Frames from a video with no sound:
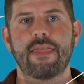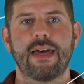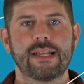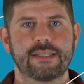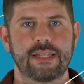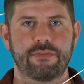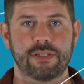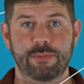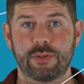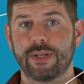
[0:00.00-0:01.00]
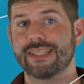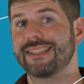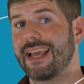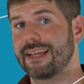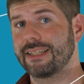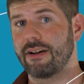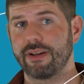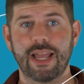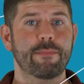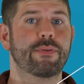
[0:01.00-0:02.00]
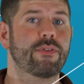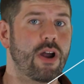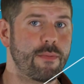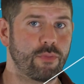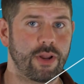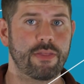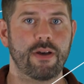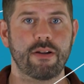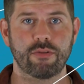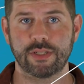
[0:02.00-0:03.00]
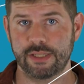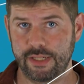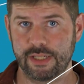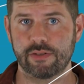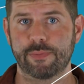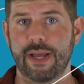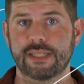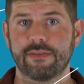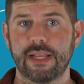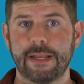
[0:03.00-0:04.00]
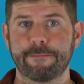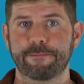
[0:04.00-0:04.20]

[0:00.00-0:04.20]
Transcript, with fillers: That's the difference between secondary and primary thyroid disease, respectively.